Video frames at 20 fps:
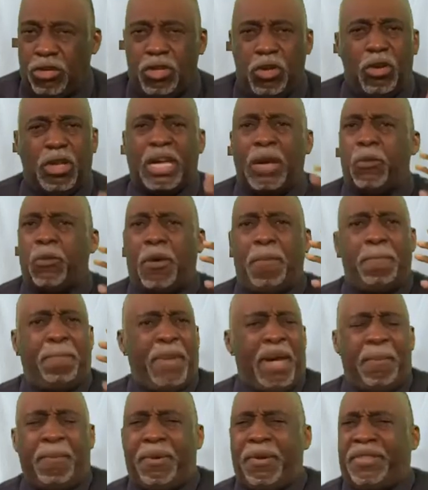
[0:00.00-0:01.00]
You can
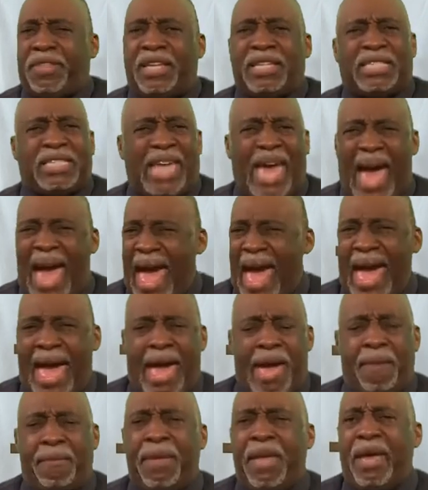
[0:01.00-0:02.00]
remember the
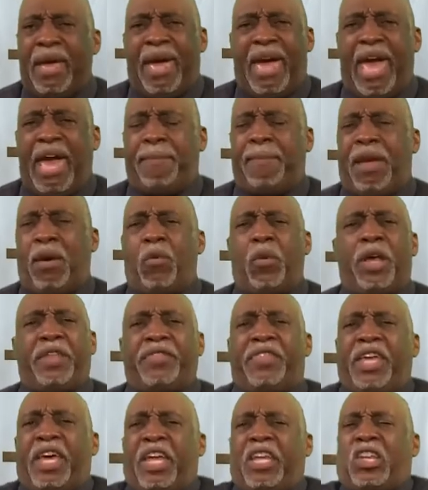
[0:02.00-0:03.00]
time, amen,
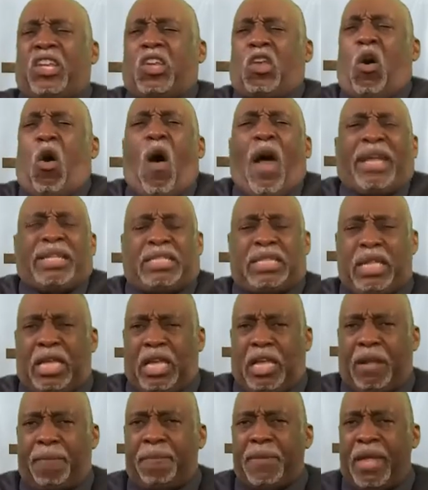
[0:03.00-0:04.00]
when the
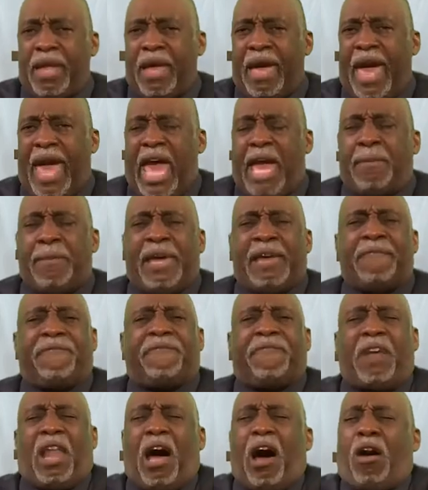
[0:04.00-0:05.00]
anointing, amen,
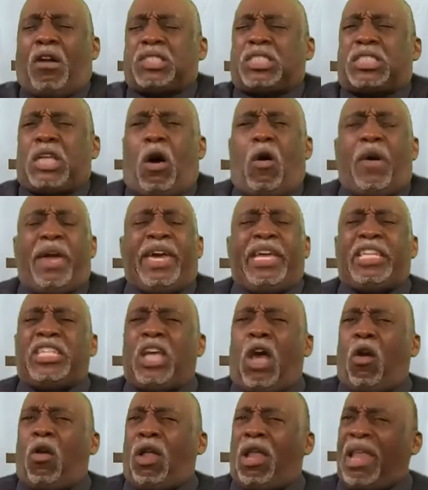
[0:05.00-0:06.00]
flowed so in
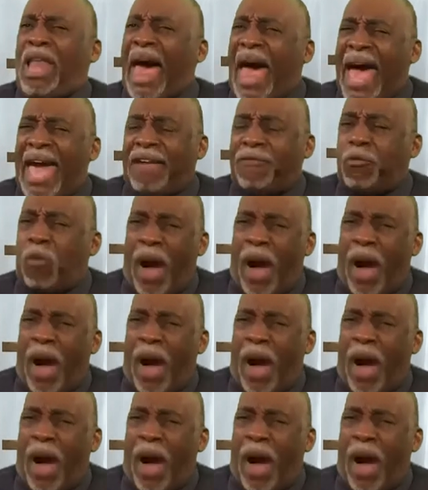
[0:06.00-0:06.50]
your life.